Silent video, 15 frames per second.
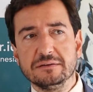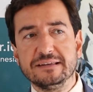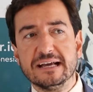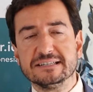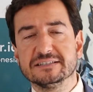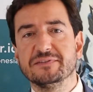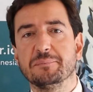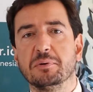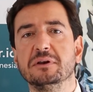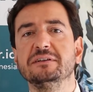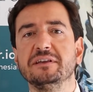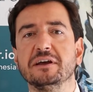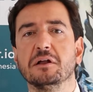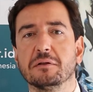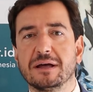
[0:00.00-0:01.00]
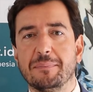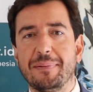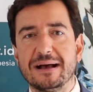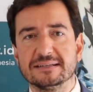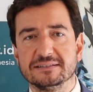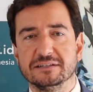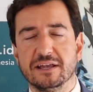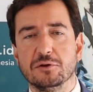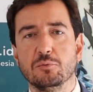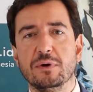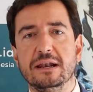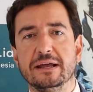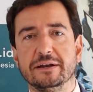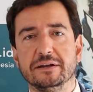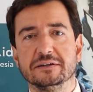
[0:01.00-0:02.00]
test the political capacity and
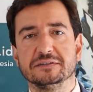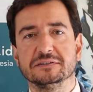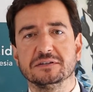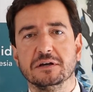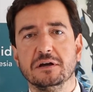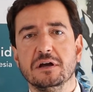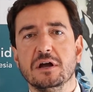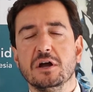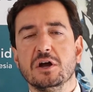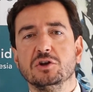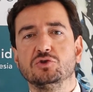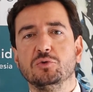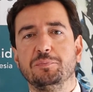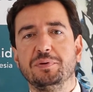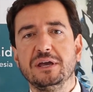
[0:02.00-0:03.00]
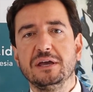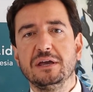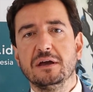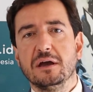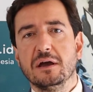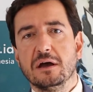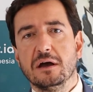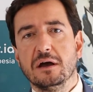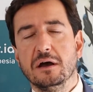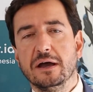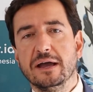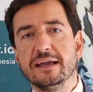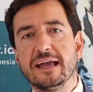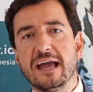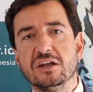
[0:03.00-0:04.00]
willingness to be
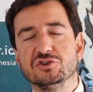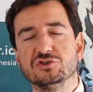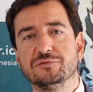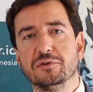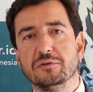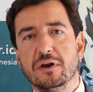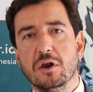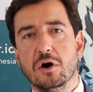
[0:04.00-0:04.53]
engaged for the